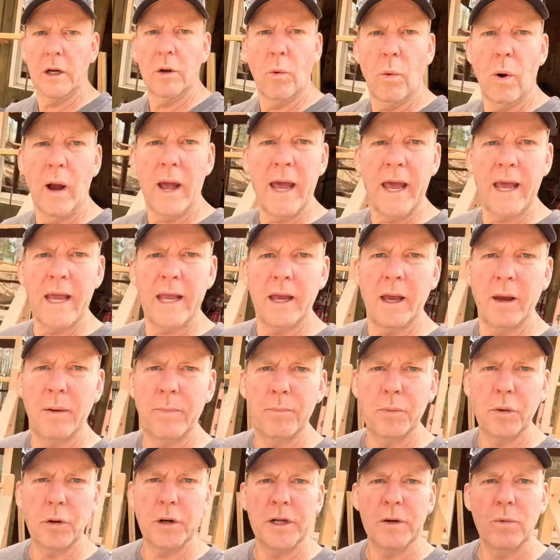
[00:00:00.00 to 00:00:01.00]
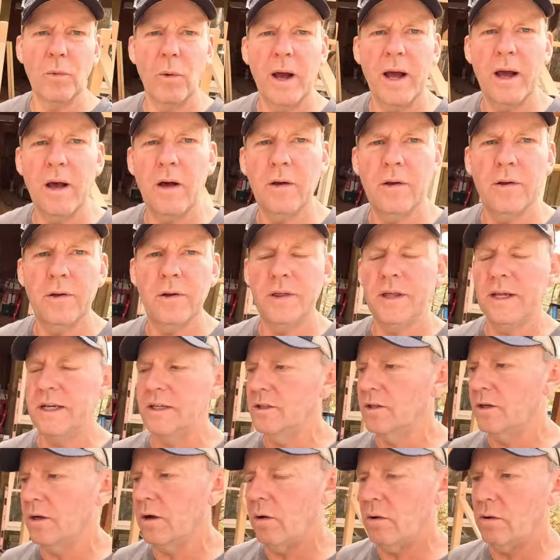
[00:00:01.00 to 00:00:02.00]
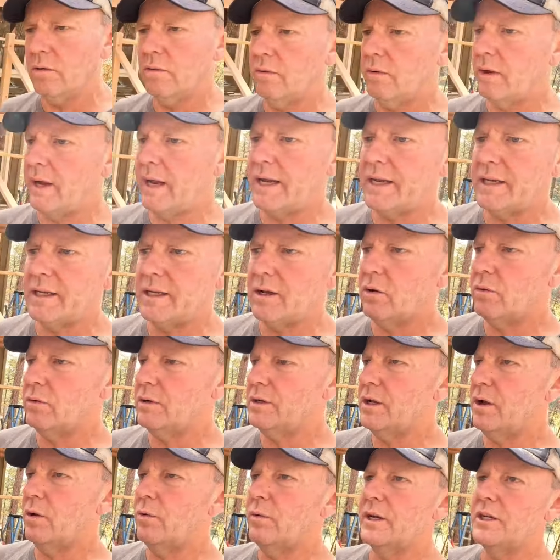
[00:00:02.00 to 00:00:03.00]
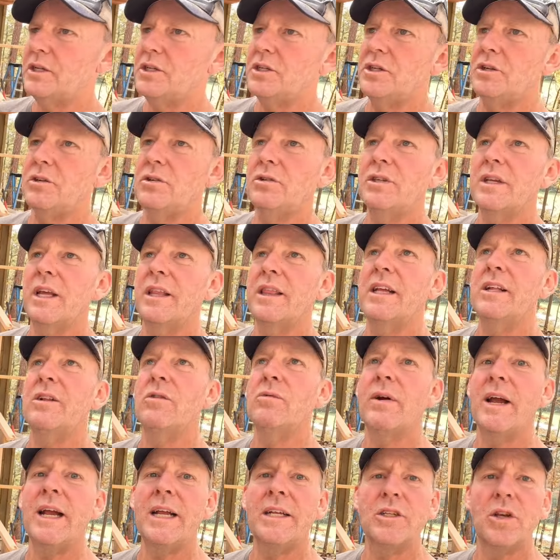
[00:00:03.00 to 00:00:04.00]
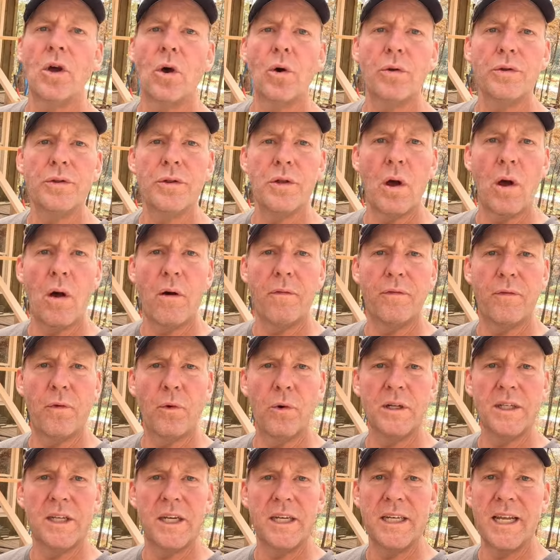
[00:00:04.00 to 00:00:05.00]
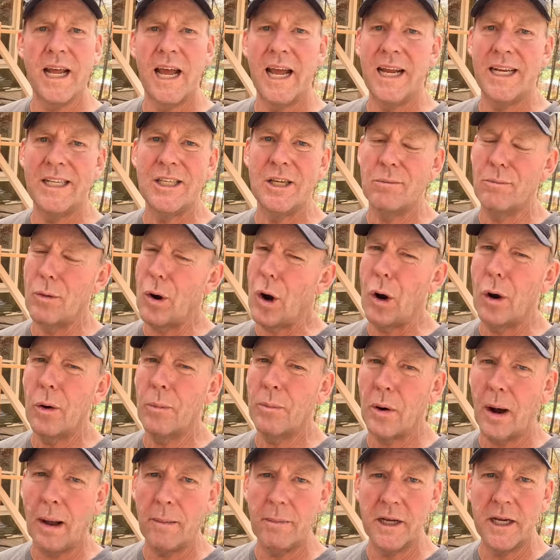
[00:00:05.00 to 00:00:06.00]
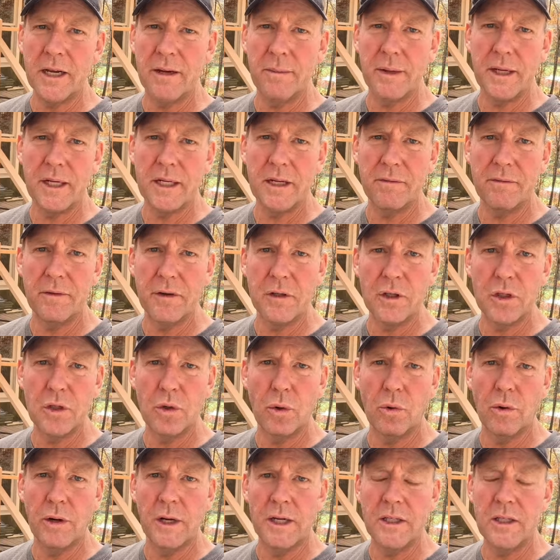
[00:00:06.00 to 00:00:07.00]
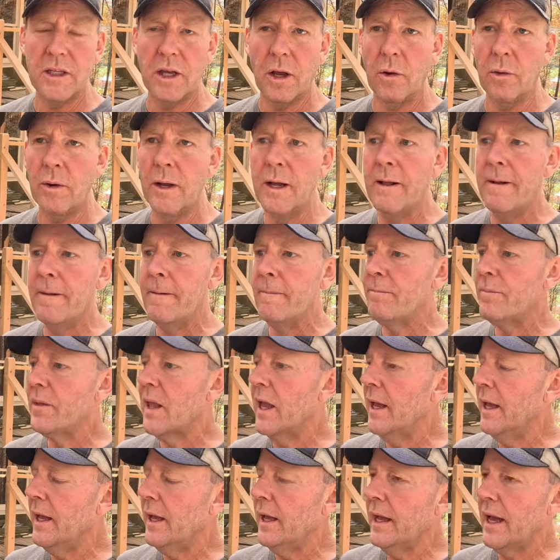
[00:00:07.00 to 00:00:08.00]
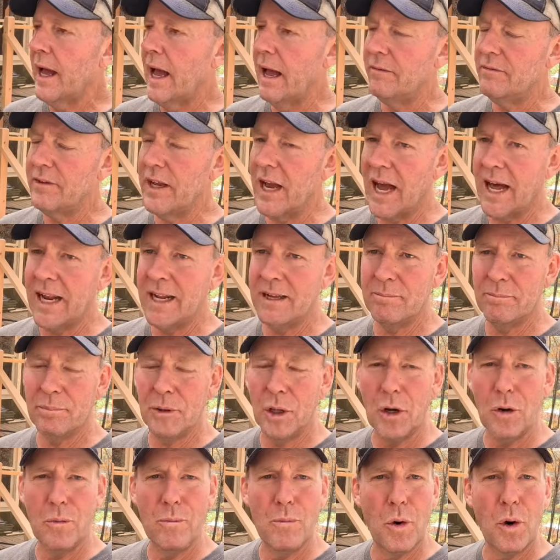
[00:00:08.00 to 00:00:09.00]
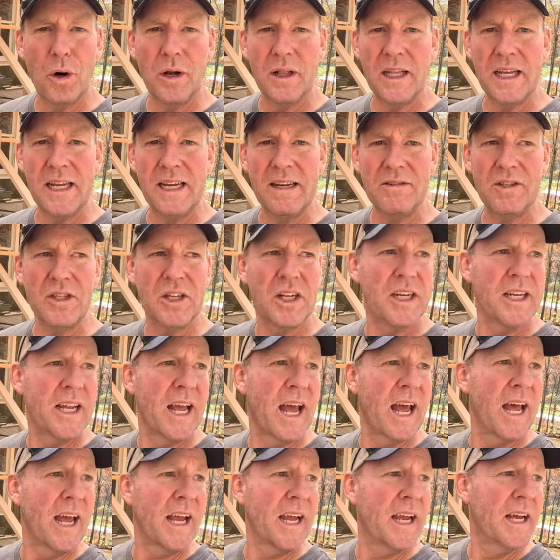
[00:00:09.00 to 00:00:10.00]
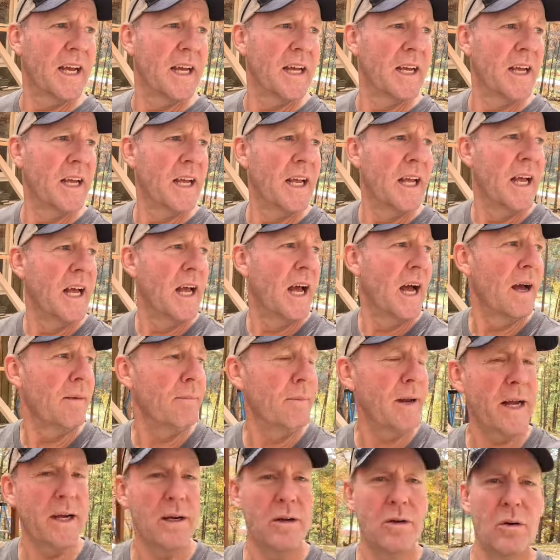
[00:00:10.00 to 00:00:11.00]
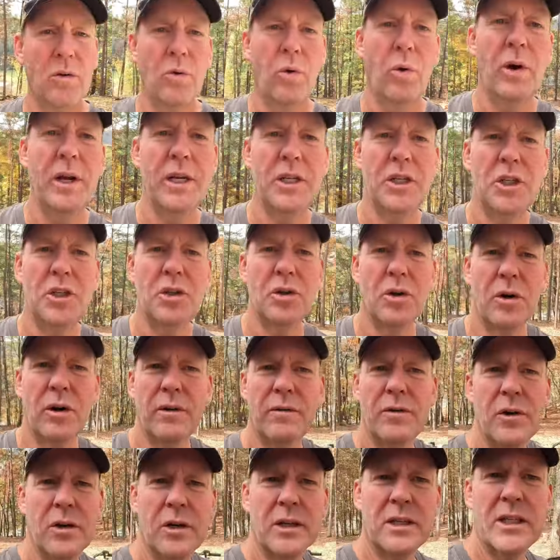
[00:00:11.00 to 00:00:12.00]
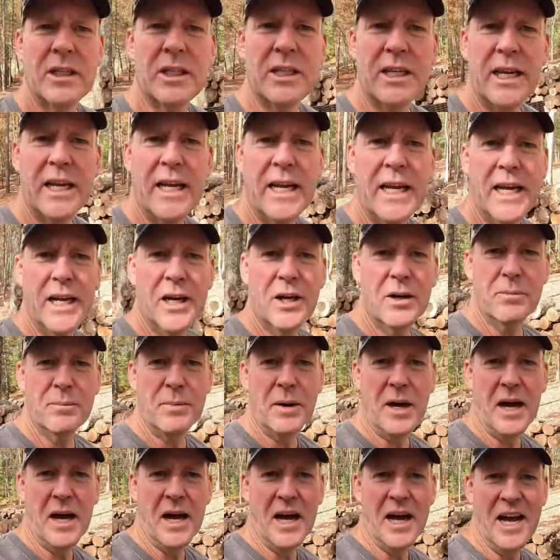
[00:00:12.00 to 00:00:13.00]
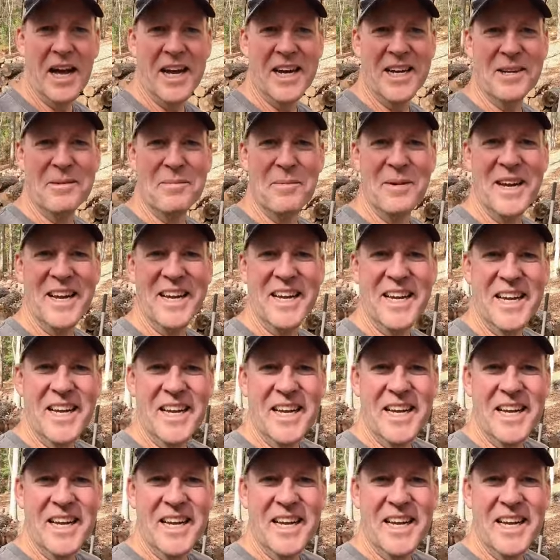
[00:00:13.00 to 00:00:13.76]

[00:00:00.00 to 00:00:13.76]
away pretty well. Things are going great, no, no issues. I think the rain's holding off for today. Tomorrow, probably gonna be a different story. So I've gotta blow more leaves today. I'm not quite sure if you can see here behind me,